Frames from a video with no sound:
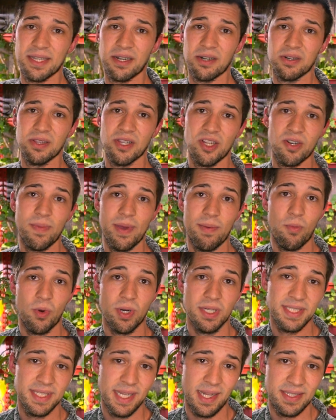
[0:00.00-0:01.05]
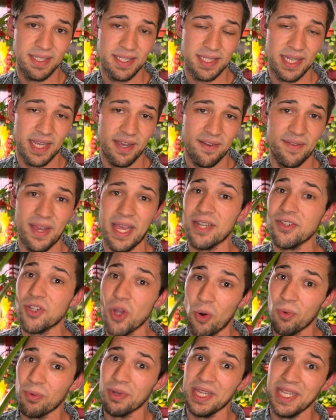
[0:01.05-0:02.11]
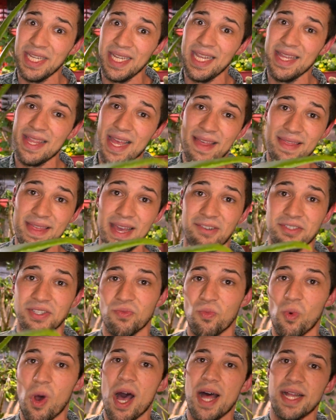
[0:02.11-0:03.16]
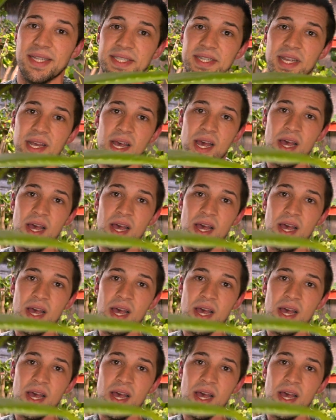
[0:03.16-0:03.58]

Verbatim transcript: that are a little bit more sensitive and don't really need that thousand watts.